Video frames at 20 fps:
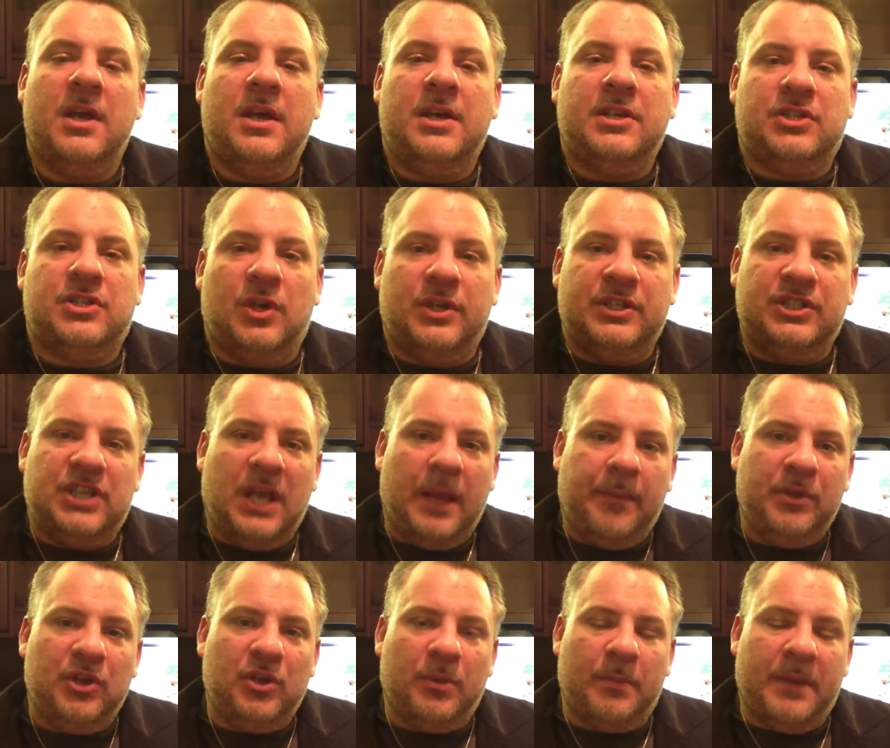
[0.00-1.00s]
So in
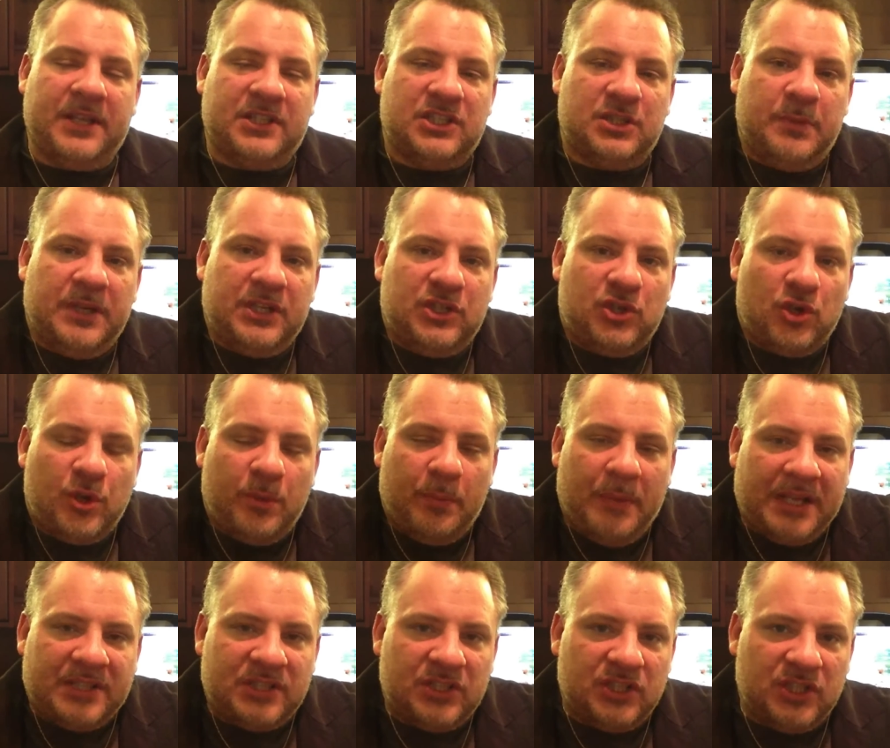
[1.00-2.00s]
shaping your message, make sure your
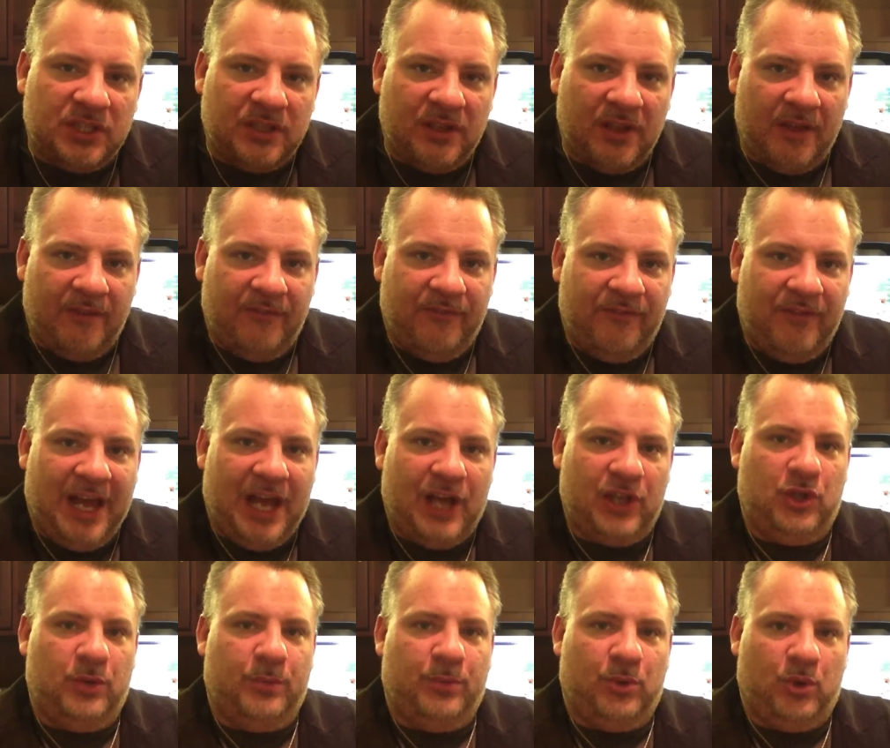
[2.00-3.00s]
message is
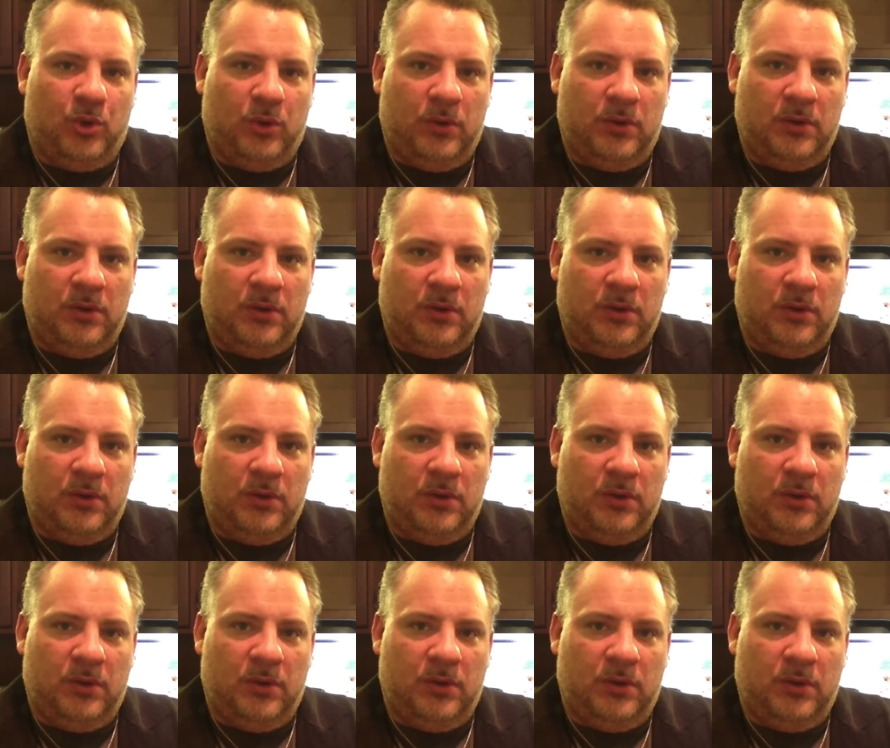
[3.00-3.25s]
valuable